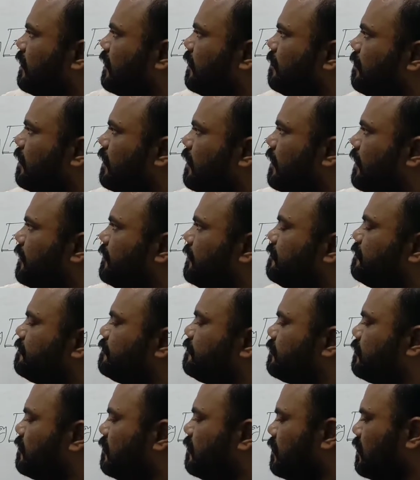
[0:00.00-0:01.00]
by n
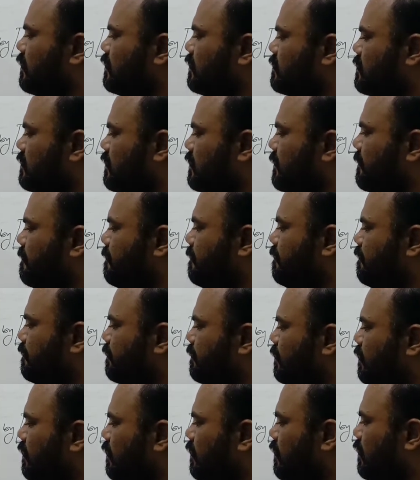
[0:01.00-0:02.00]
is
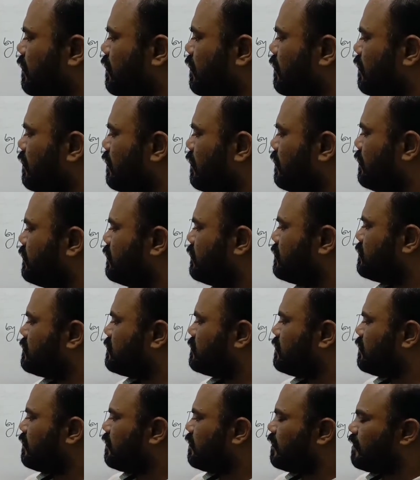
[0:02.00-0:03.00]
this is
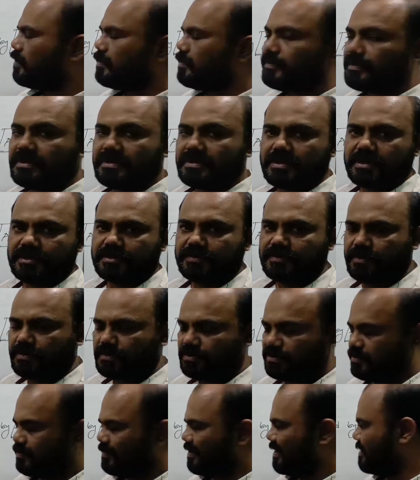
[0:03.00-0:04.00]
the order of the
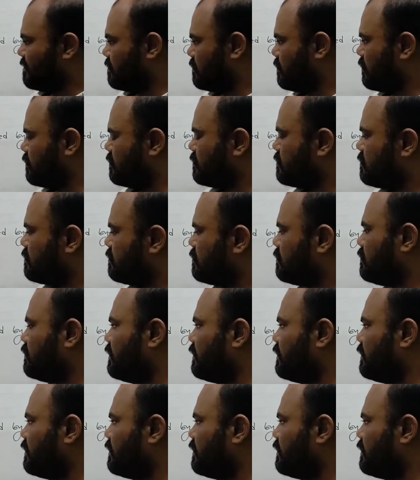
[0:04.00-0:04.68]
transposed matrix.